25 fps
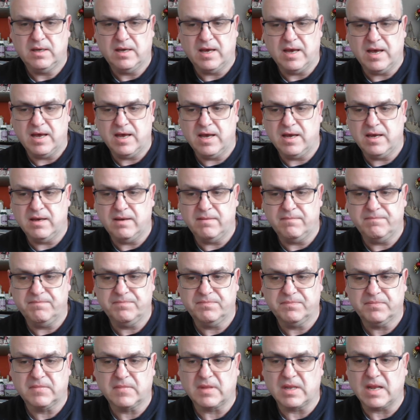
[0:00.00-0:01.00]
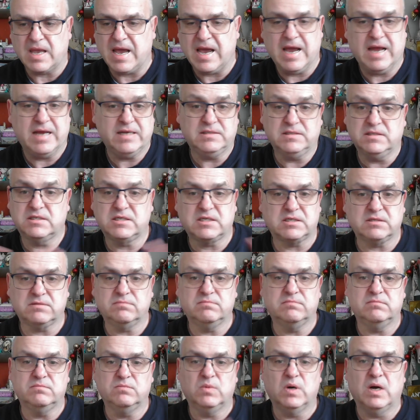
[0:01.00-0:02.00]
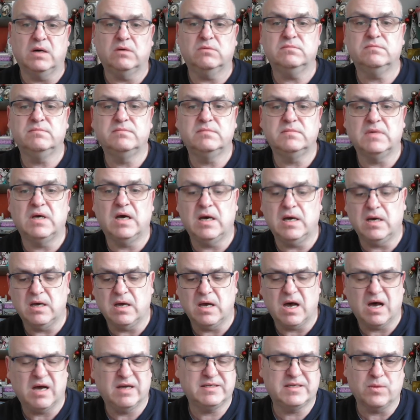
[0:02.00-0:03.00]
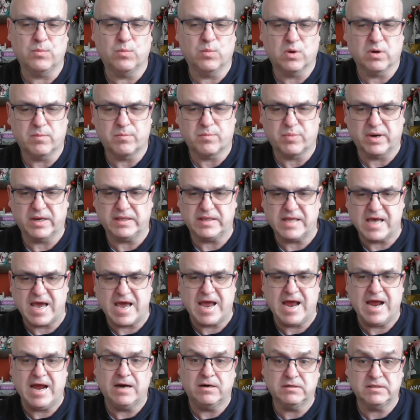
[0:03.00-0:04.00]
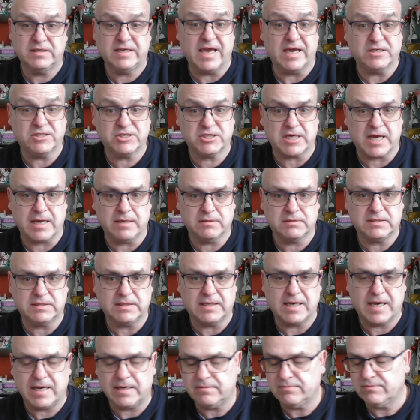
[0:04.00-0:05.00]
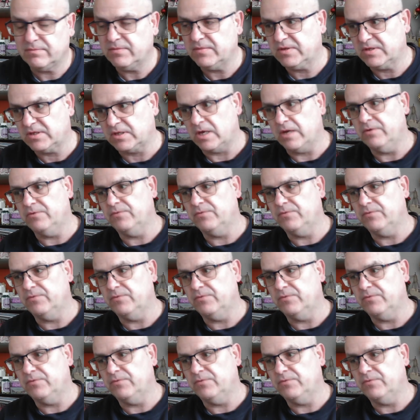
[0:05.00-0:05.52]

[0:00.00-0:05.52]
and well, I didn't want to bring that out and get shouted at, so